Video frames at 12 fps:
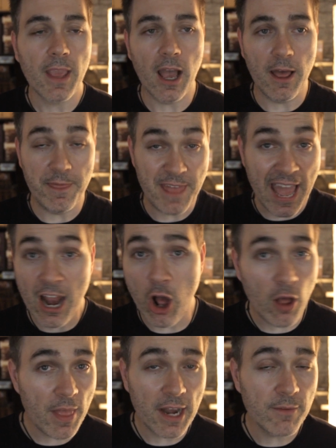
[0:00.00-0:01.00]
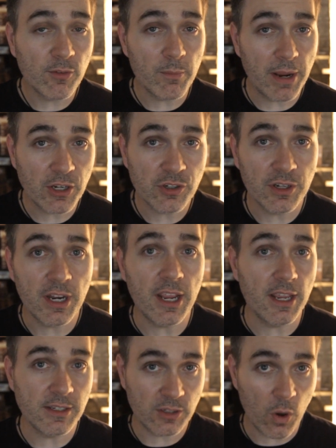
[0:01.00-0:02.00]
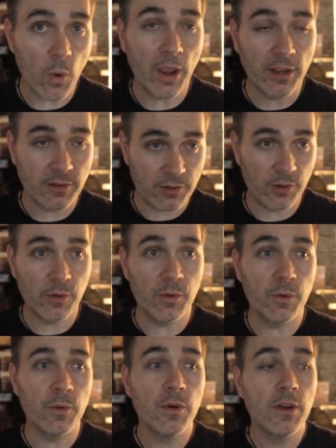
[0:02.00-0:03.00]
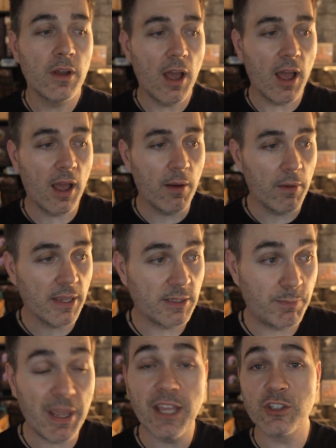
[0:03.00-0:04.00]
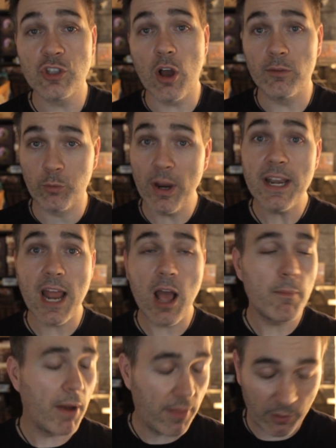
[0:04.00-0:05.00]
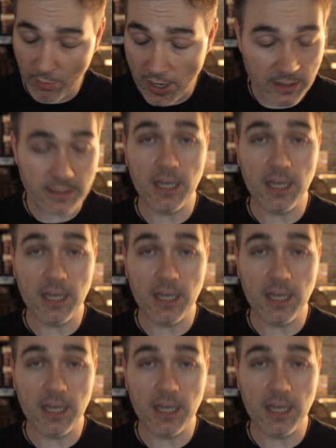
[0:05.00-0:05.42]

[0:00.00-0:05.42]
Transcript: All that information is is being solved right now by the great